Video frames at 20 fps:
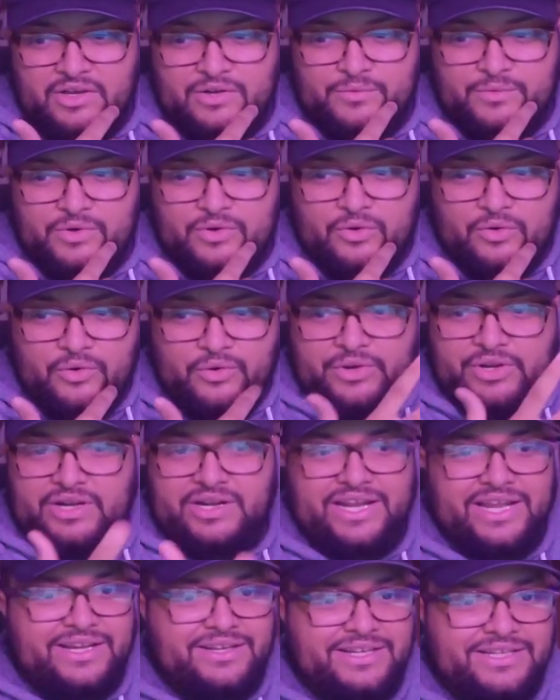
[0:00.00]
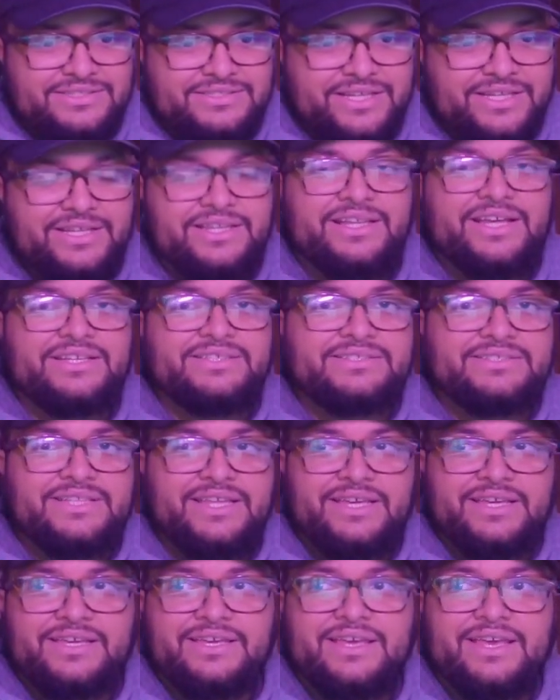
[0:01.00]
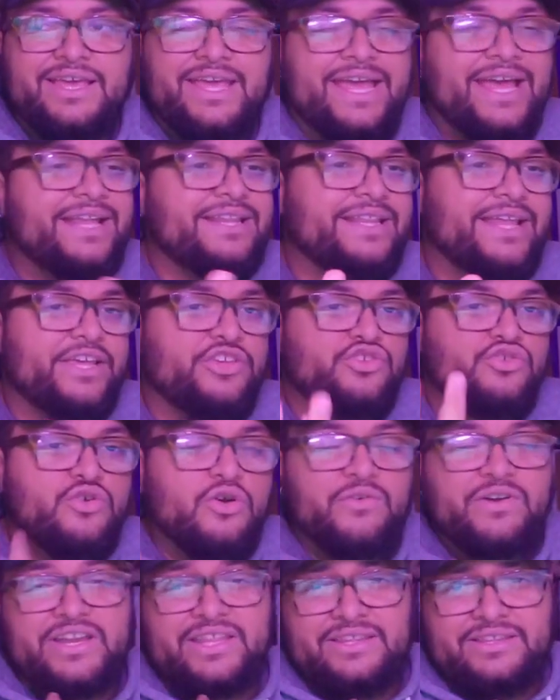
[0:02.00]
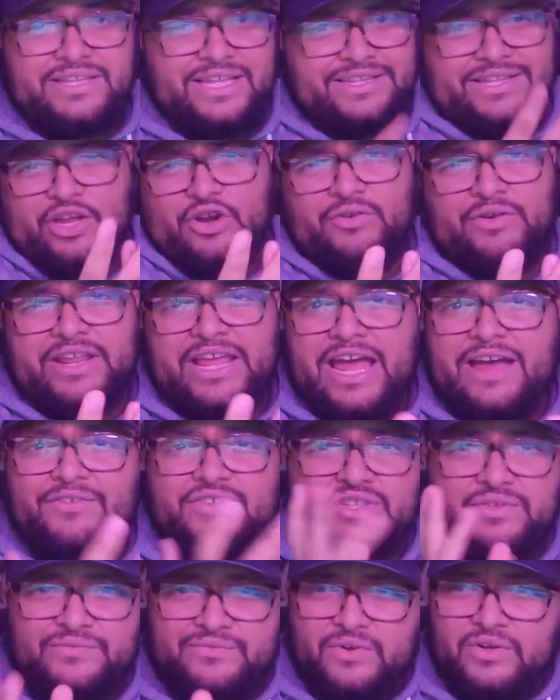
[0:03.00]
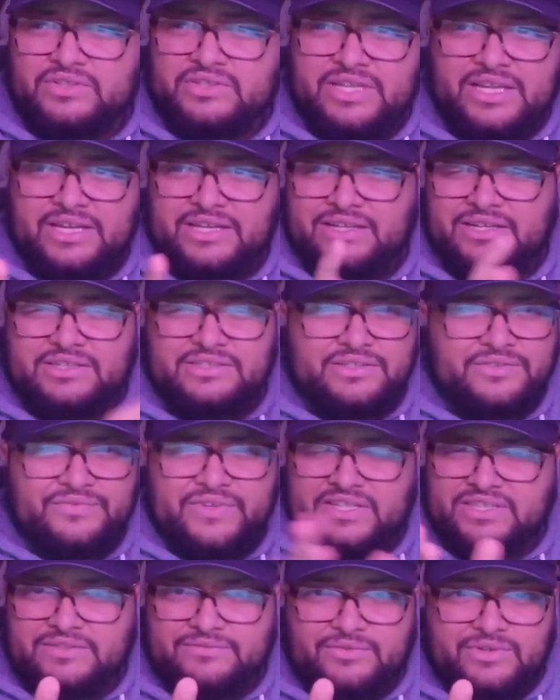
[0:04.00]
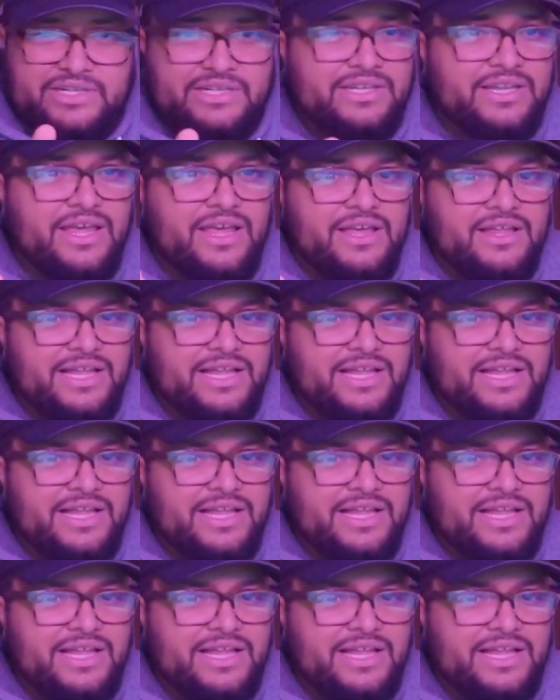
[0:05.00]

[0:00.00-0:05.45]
will order like let's say a light stick, and like you already like they already have a default like a uh, defective one.